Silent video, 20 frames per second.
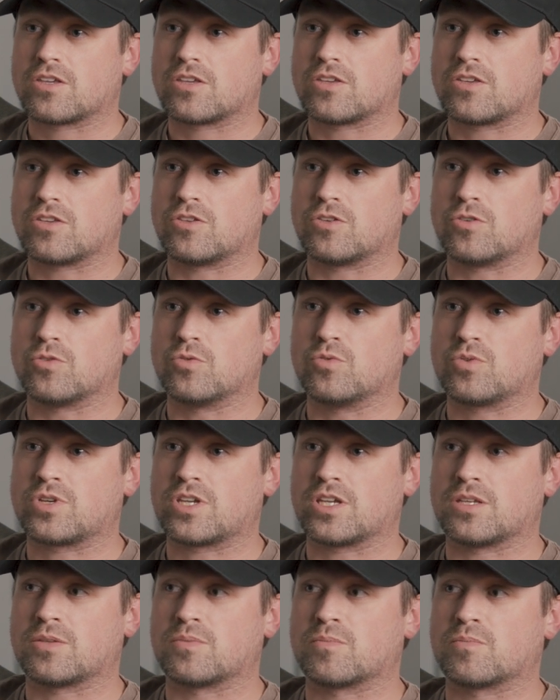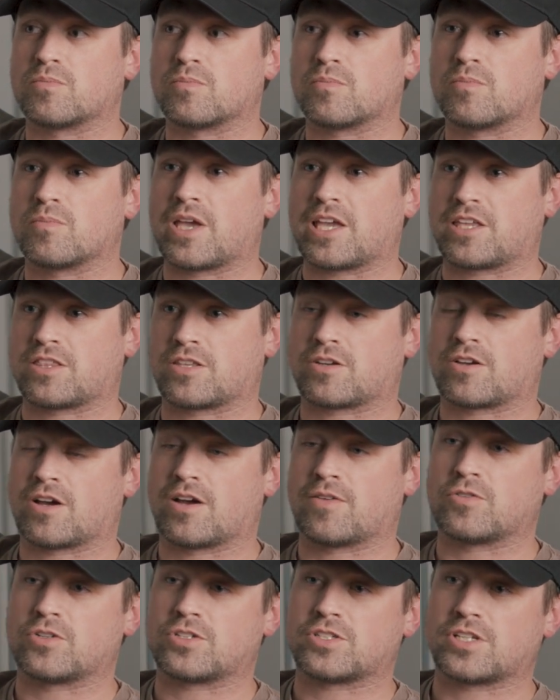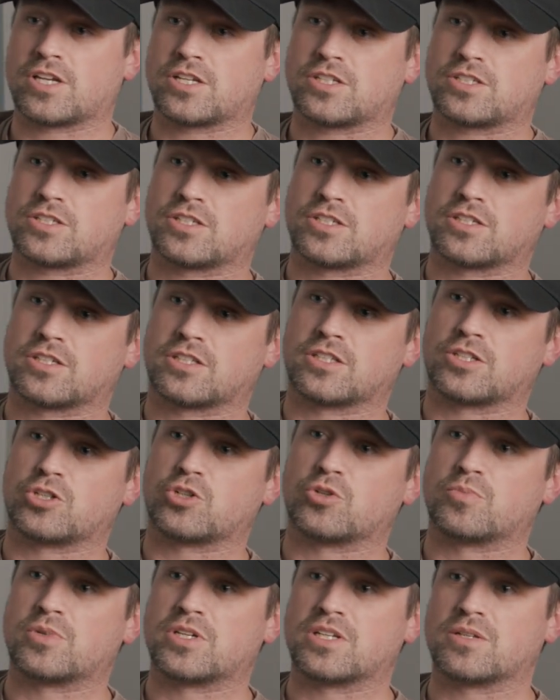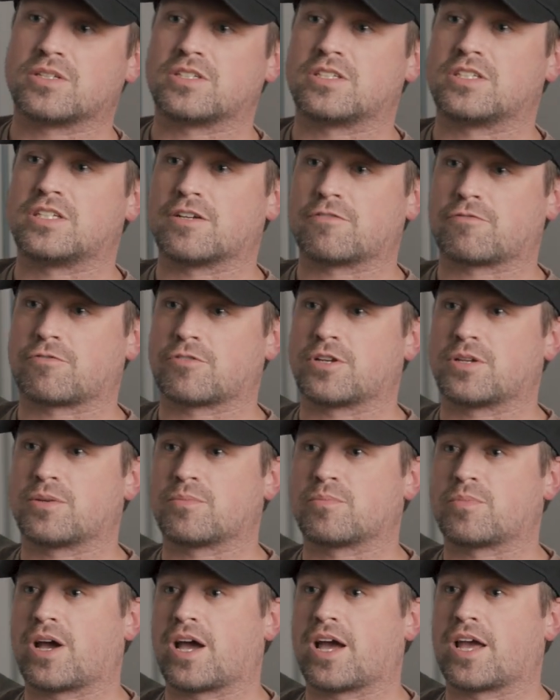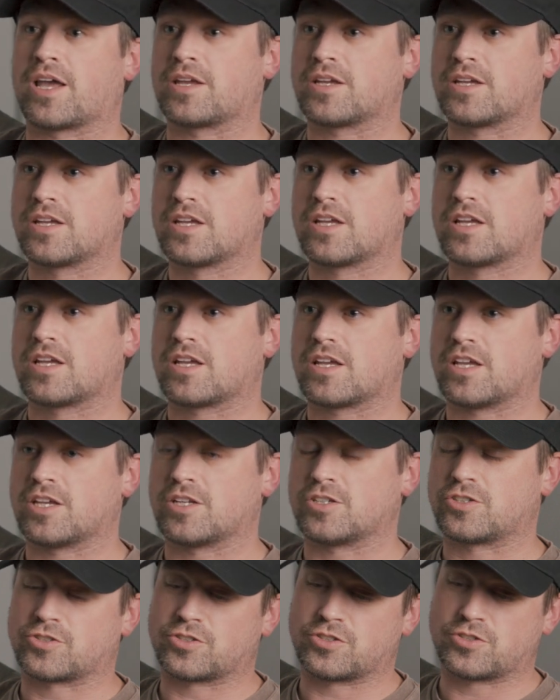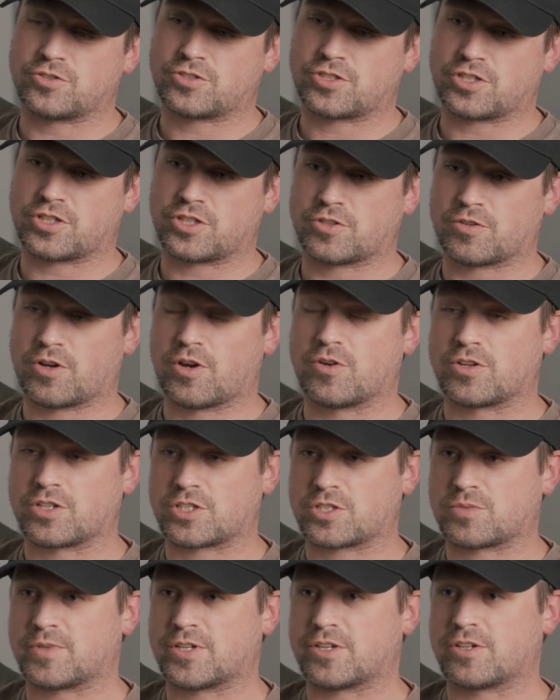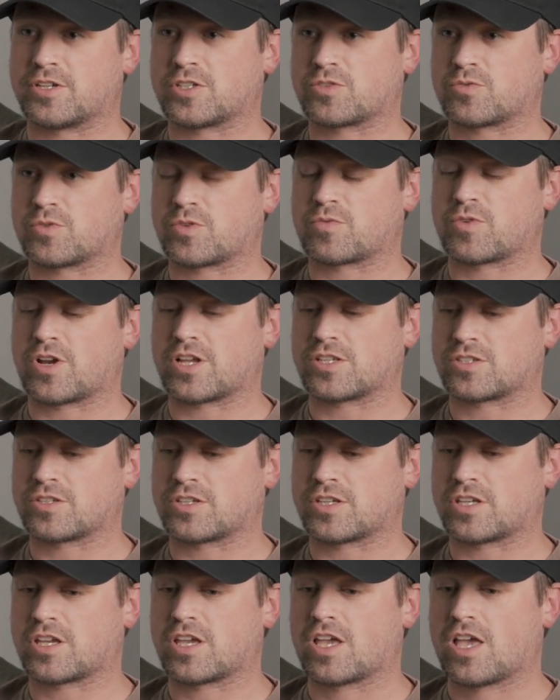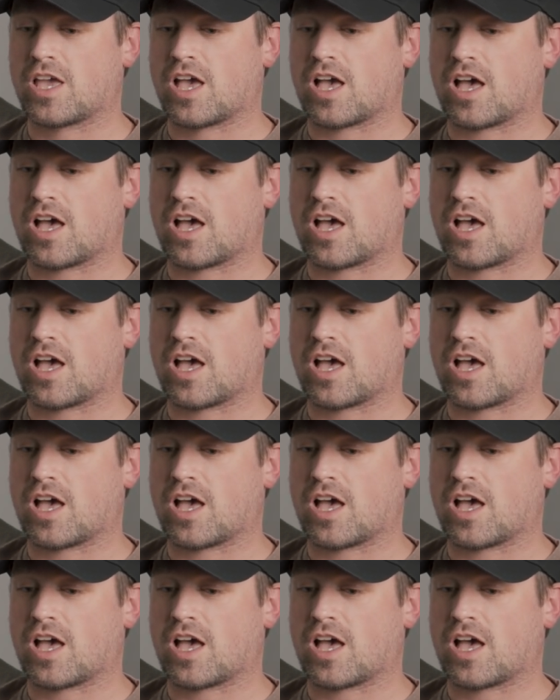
you can make the conversation a little bit different by introducing your own experience with wrestling,